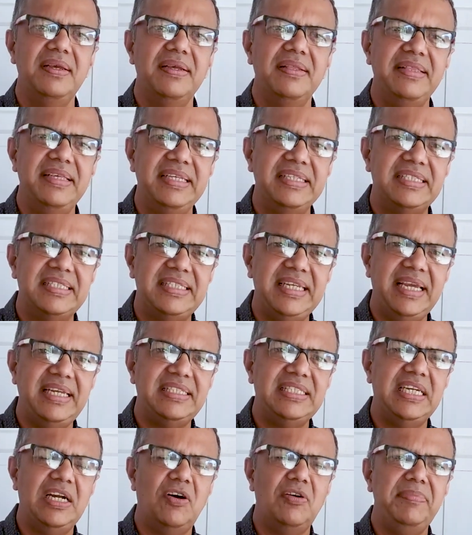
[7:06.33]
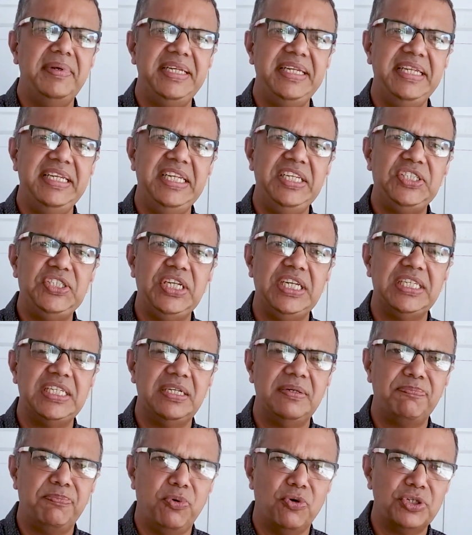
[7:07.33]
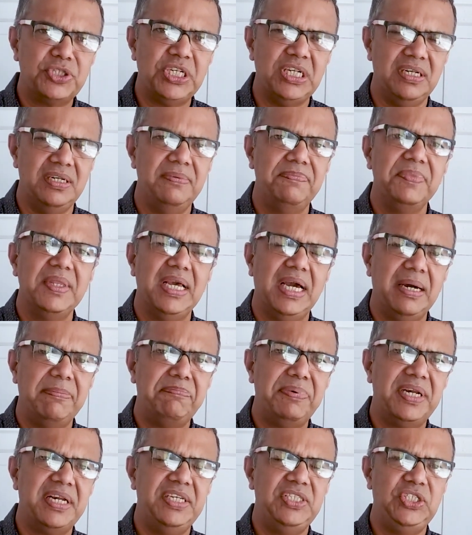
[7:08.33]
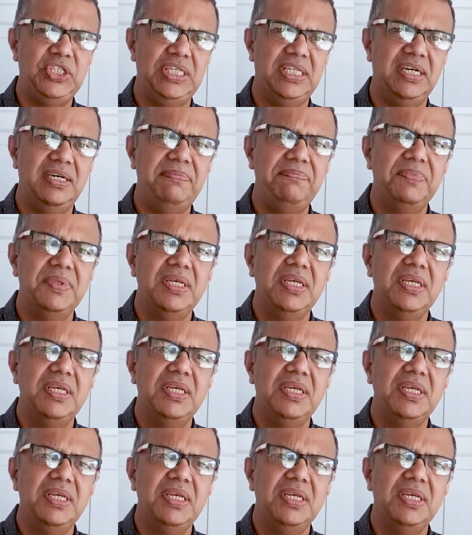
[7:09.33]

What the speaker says: The state government-initiated portal, Aparajita,